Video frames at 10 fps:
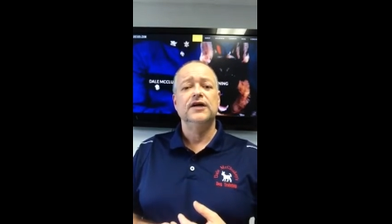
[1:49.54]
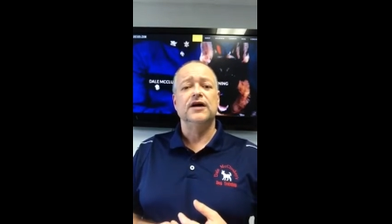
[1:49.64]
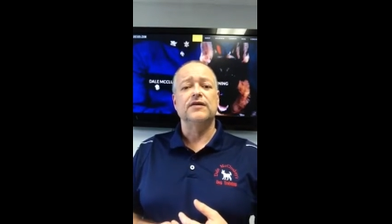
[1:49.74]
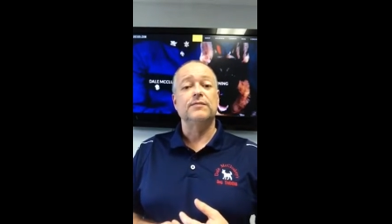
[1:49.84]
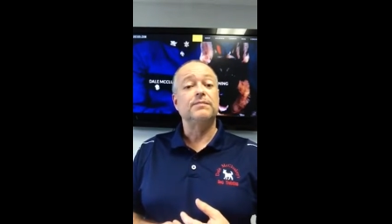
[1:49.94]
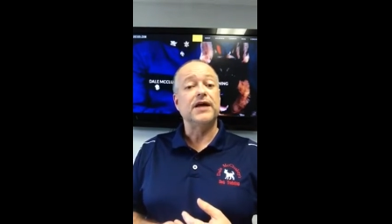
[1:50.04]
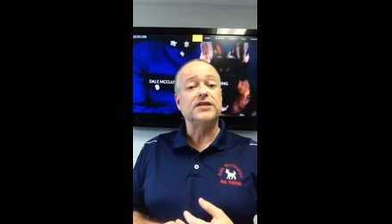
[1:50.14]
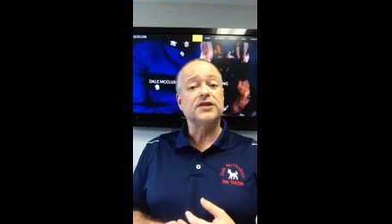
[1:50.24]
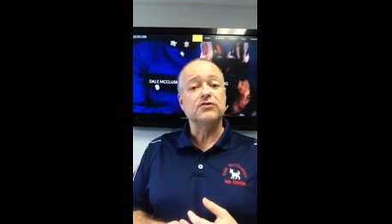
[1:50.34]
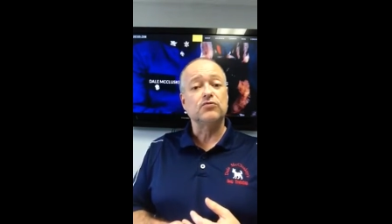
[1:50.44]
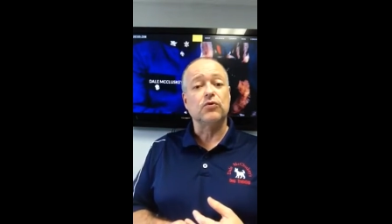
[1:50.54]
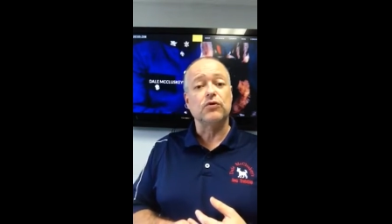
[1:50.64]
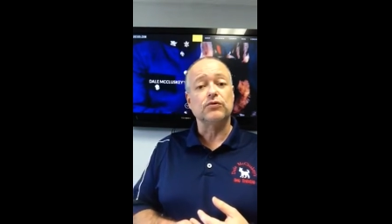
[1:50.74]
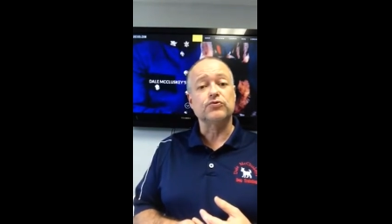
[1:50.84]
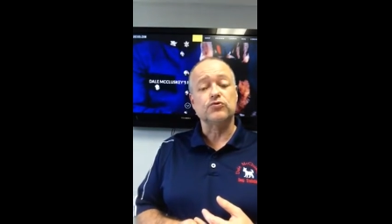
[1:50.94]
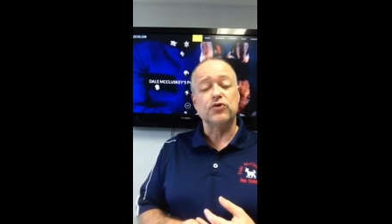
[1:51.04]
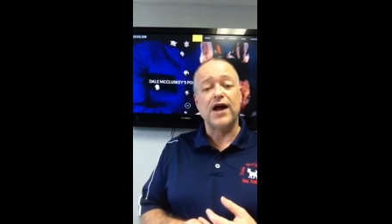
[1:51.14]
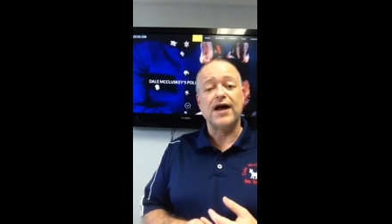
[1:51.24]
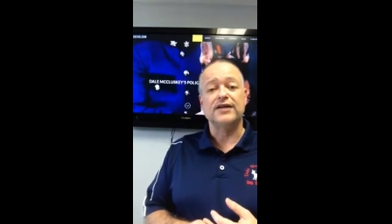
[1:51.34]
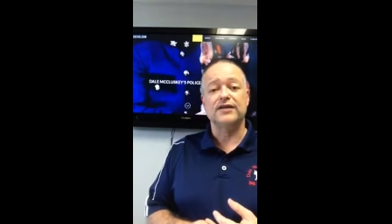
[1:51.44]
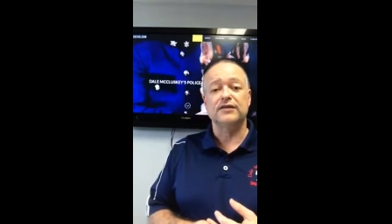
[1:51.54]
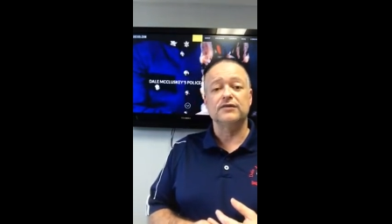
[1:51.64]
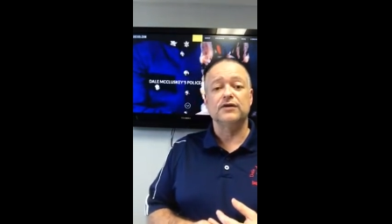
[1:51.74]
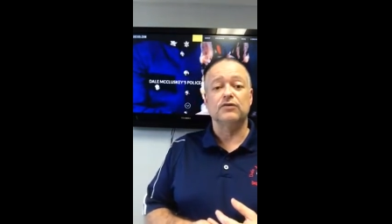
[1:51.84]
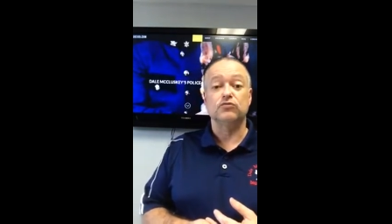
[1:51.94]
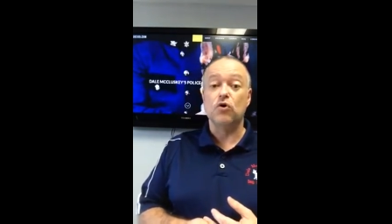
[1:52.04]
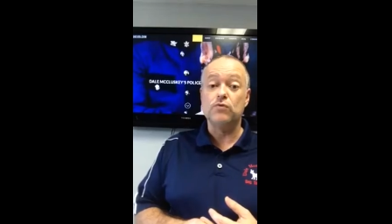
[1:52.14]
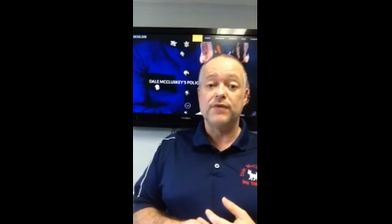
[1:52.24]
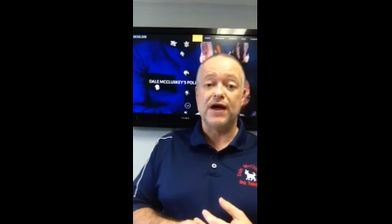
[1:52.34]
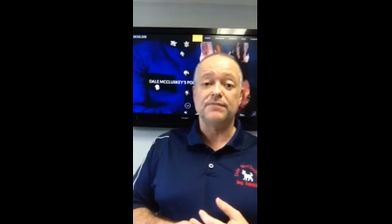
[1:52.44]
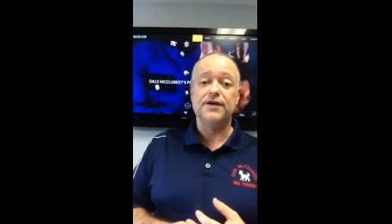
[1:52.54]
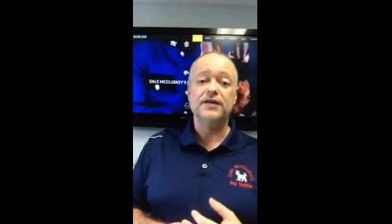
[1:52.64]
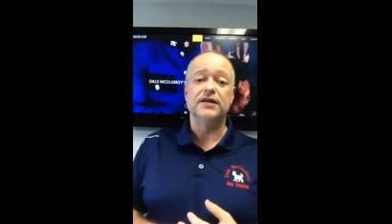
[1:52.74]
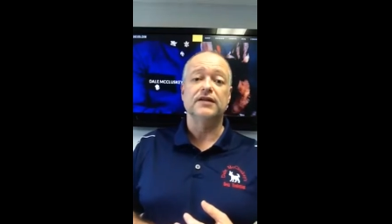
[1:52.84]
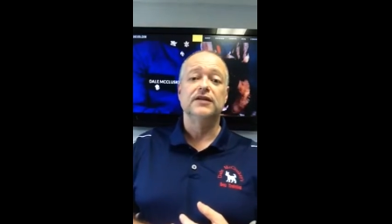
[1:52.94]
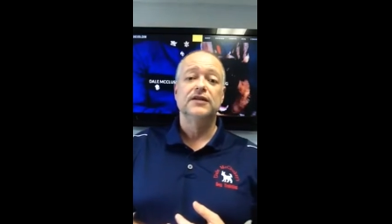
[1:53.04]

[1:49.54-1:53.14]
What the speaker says: the basic rural tracking roadmap in it.